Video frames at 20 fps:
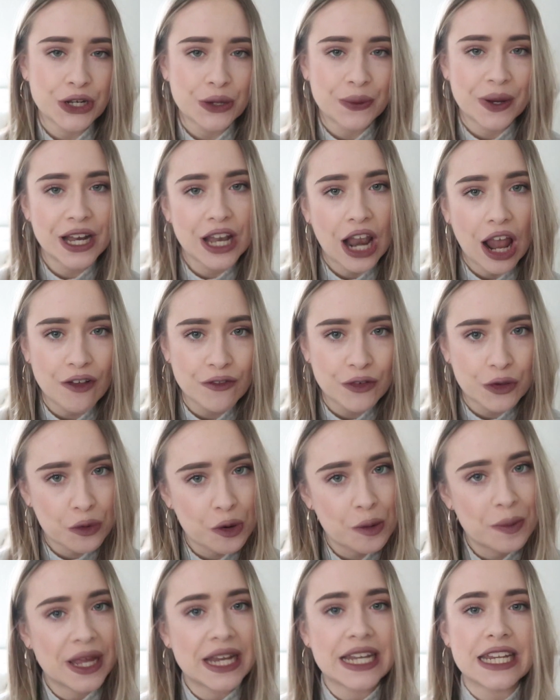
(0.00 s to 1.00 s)
You know, I love
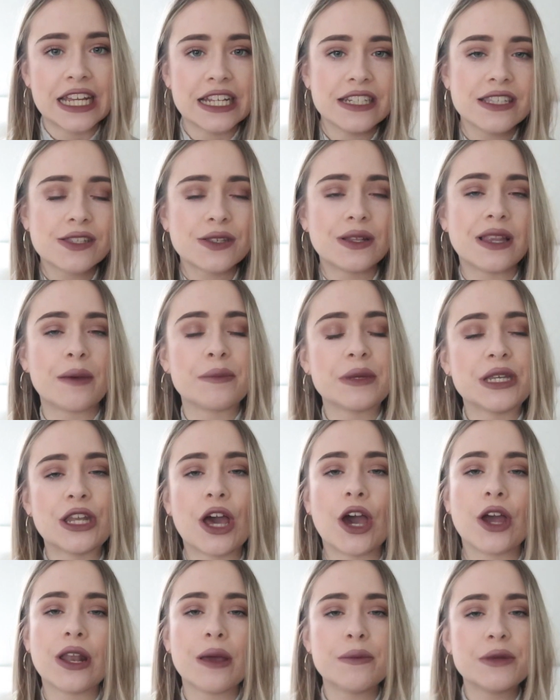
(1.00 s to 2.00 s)
your opinion, so let me
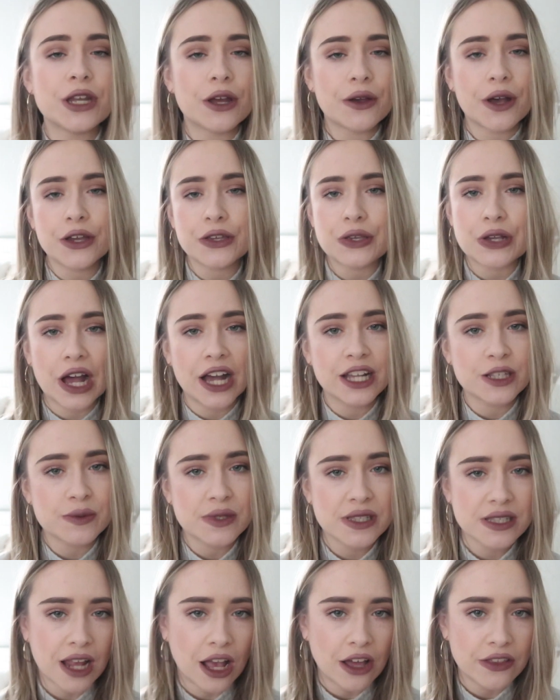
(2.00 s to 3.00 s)
know. Let me know how you guys
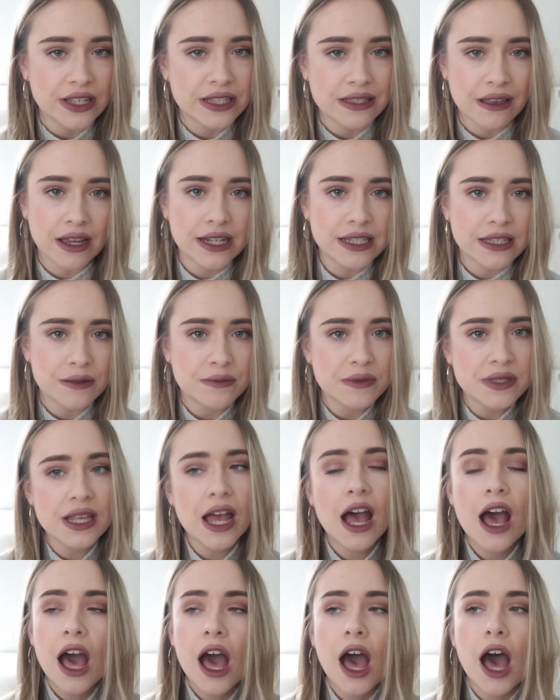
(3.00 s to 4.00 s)
would style these items.
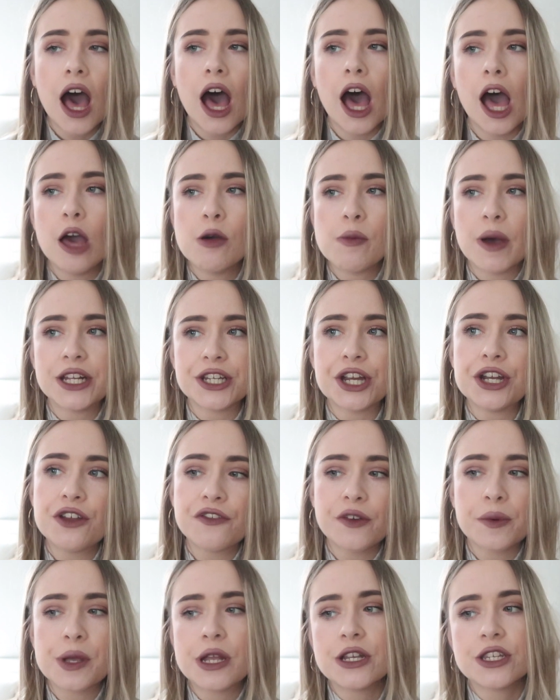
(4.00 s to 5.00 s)
I don't
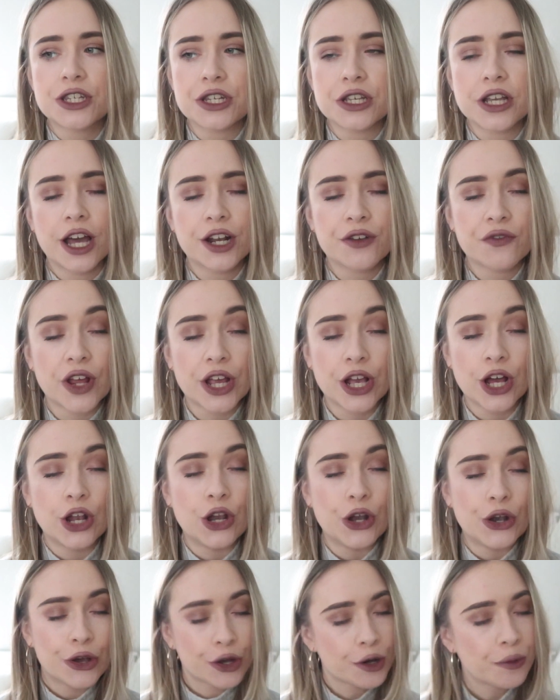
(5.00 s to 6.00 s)
know if I'm going to do kind of like
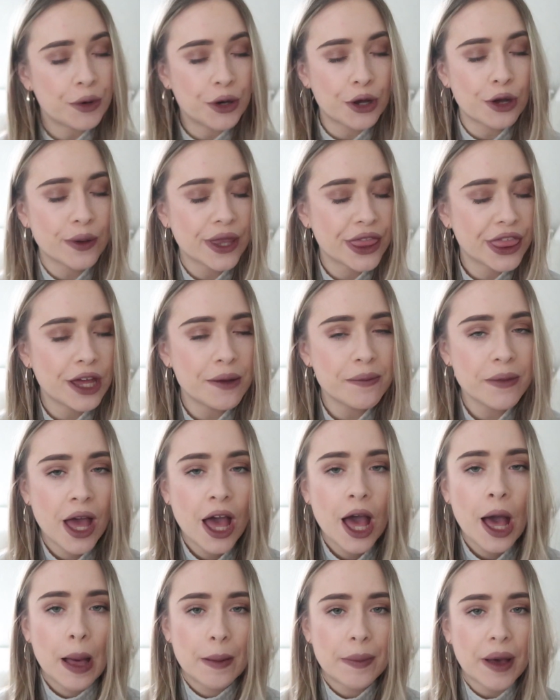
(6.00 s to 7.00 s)
a lookbook with them,
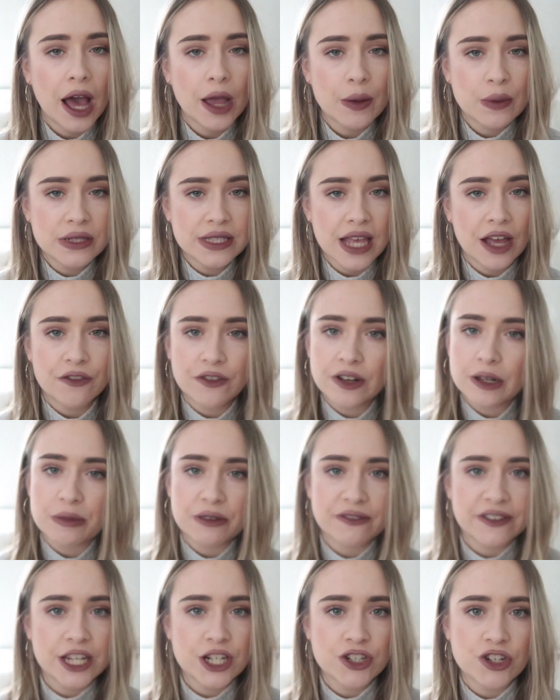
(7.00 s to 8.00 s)
but I will definitely
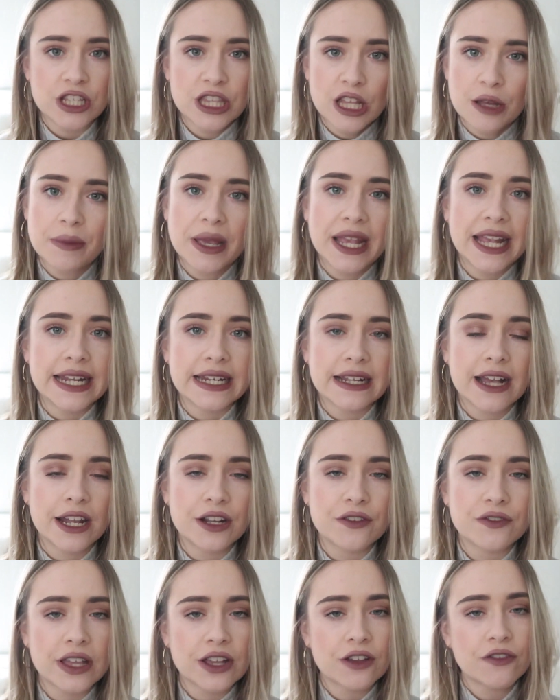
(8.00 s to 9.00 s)
be featuring them in
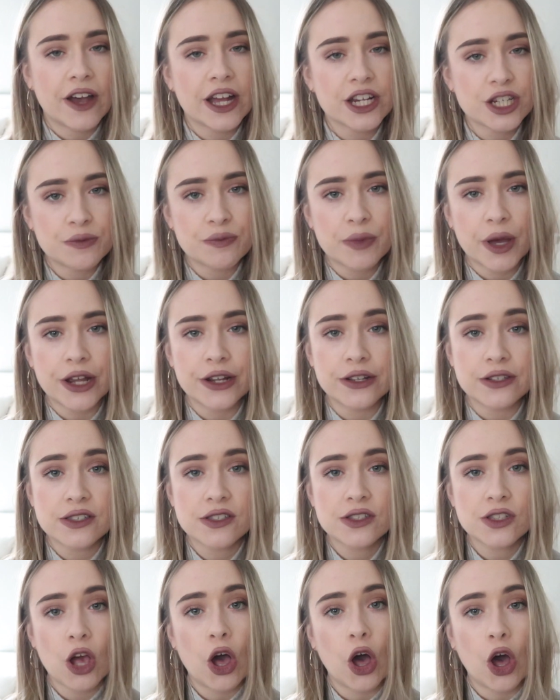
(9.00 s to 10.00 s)
kind of like fashion
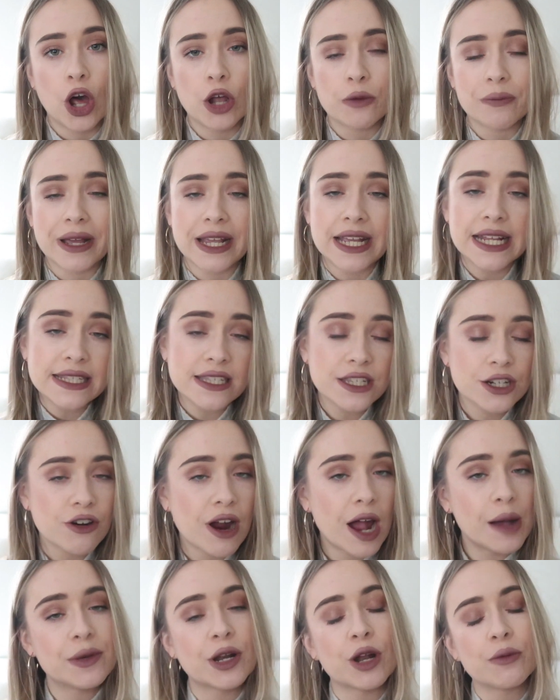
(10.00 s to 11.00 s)
posts on my
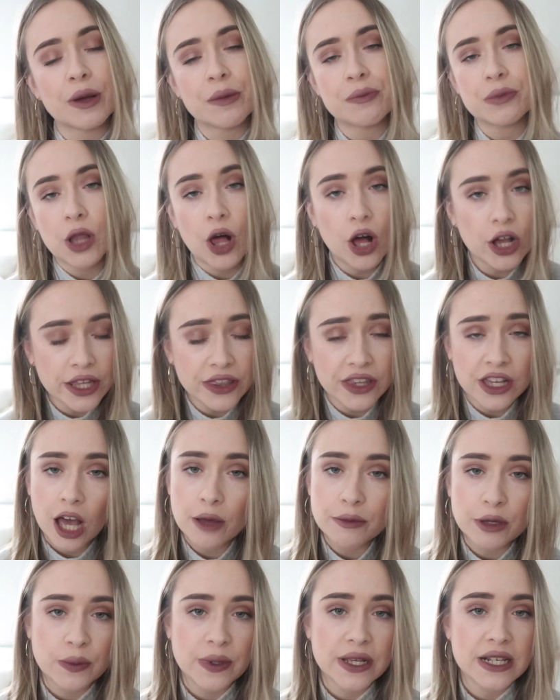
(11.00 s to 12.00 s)
Instagram and on my blog in the
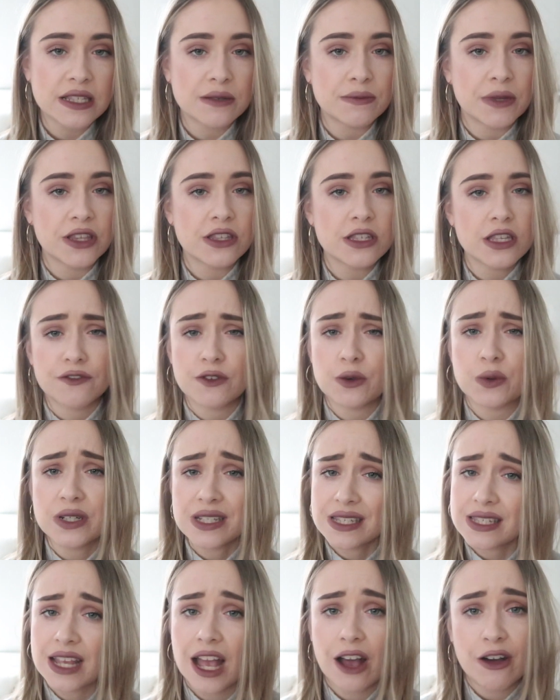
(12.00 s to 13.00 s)
coming weeks and months. So if you
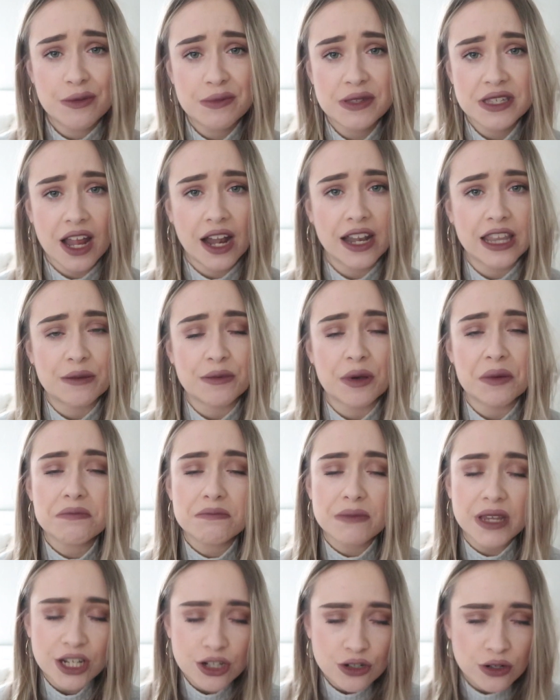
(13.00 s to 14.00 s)
want to see how I'm styling them up,
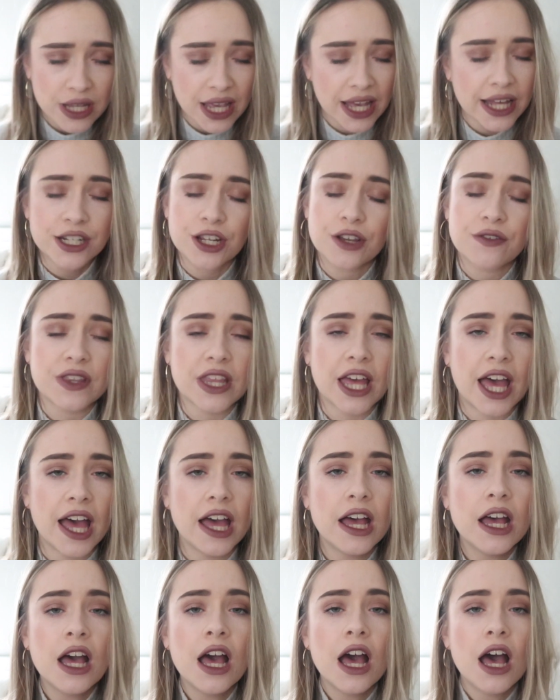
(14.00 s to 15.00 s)
make sure you head over there.